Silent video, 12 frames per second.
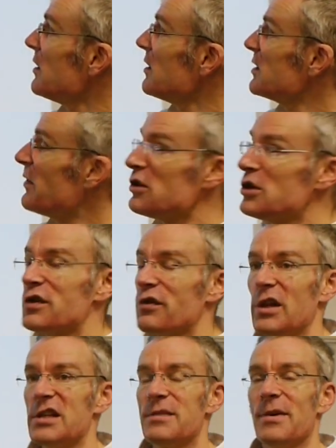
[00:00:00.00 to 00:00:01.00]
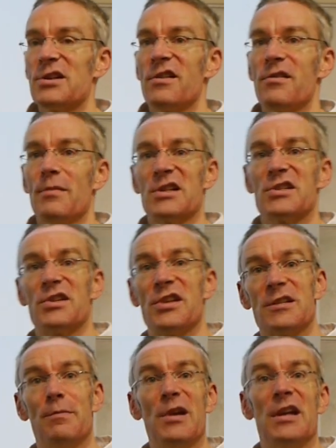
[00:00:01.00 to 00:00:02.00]
It's very useful. Let's imagine if the master
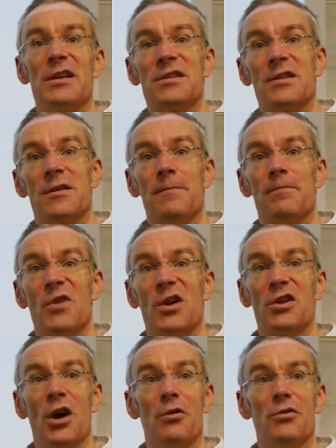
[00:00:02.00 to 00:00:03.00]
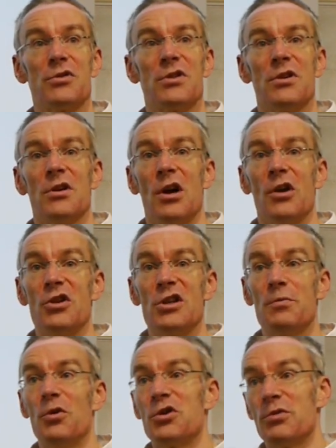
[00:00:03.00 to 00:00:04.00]
disappears and goes, and you need to
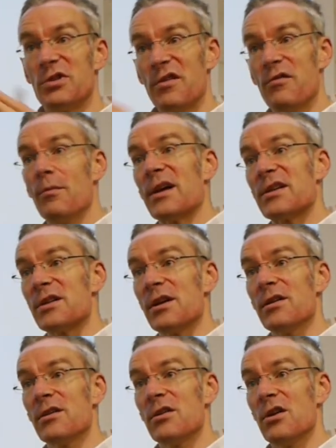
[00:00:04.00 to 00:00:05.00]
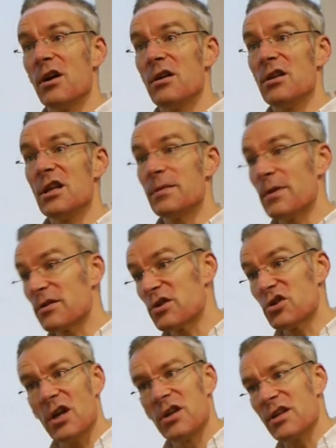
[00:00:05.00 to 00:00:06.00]
point to a different master. You need to be able to
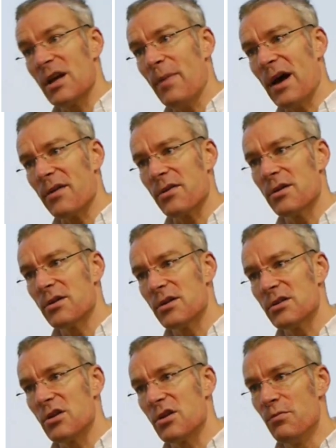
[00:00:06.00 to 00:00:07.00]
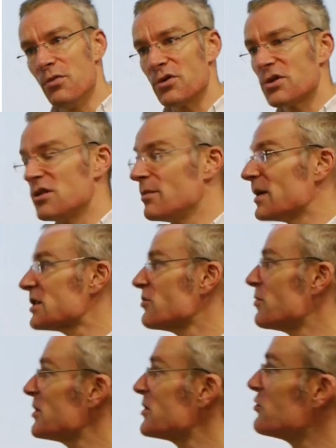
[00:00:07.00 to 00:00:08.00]
change that path so you can point to the new master
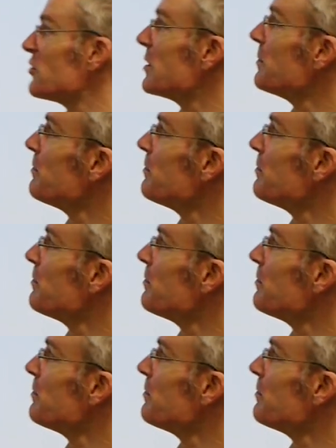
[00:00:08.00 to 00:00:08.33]
repository.